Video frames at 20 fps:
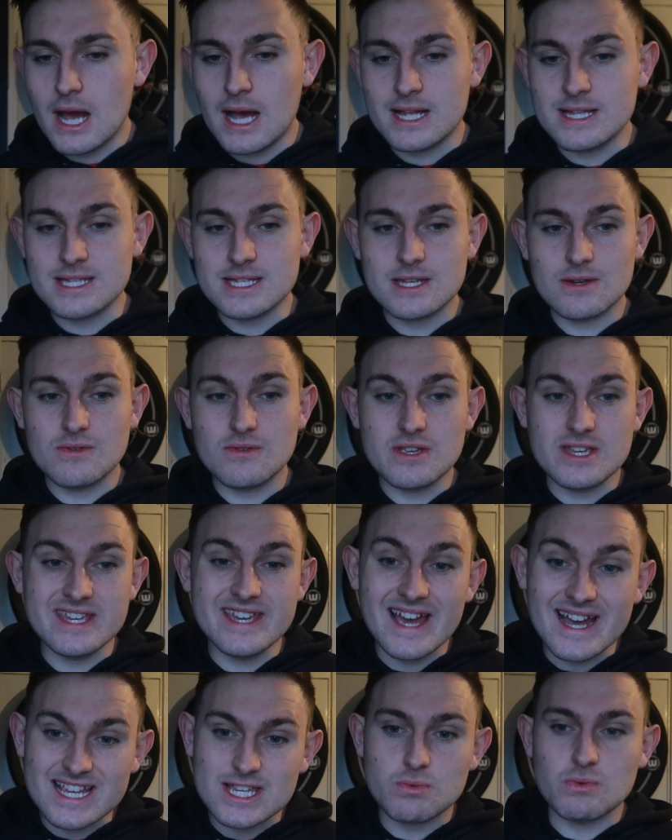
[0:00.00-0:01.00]
and
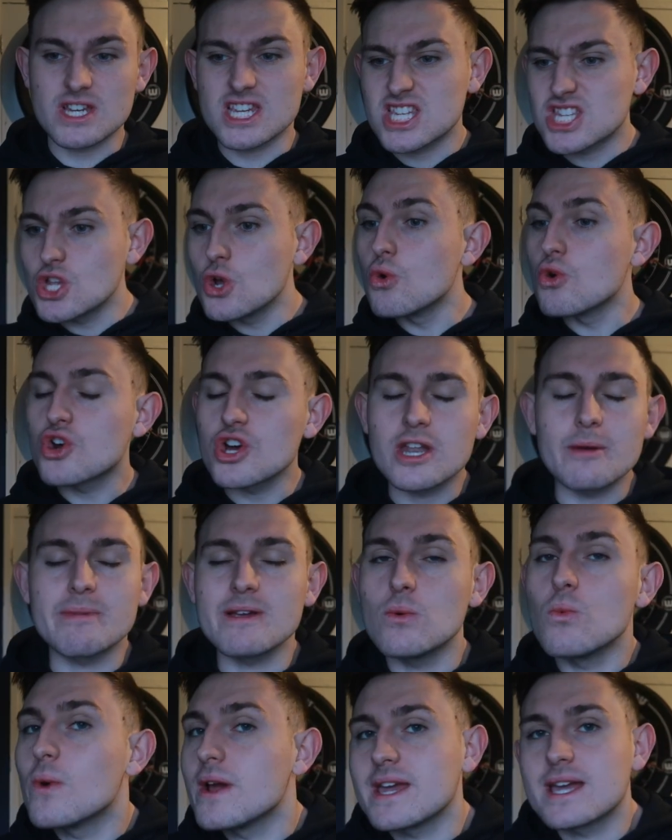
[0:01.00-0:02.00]
yes, we're still gonna
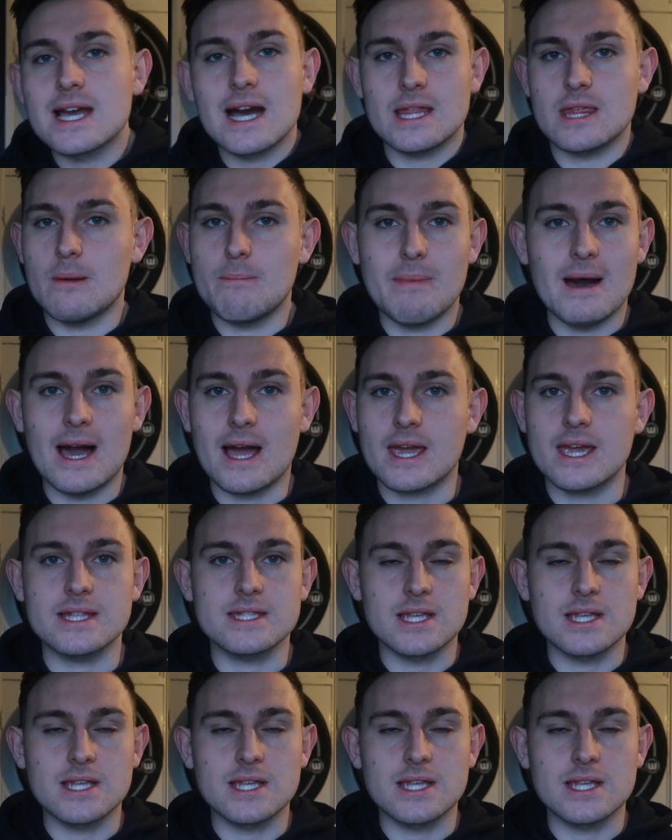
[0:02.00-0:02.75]
be weak at the back.